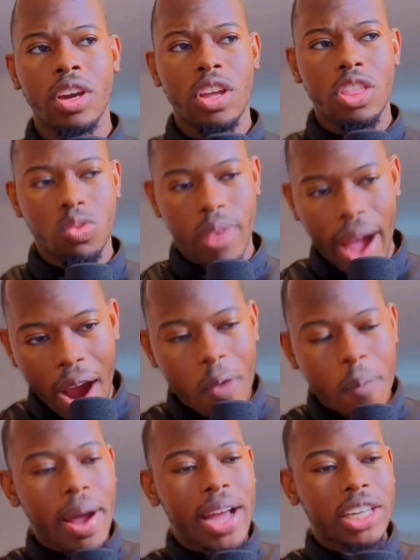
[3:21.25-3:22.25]
throughout
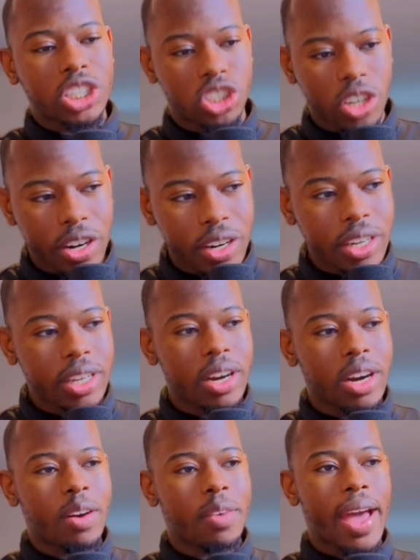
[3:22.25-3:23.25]
my journey
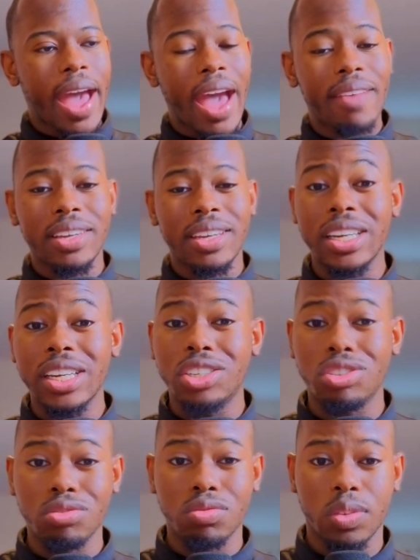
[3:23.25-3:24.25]
of having
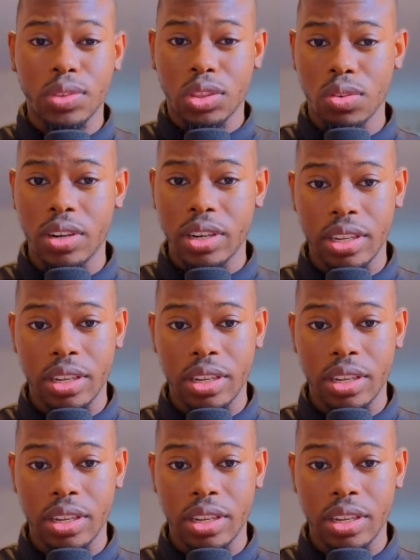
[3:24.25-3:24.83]
issues with authority,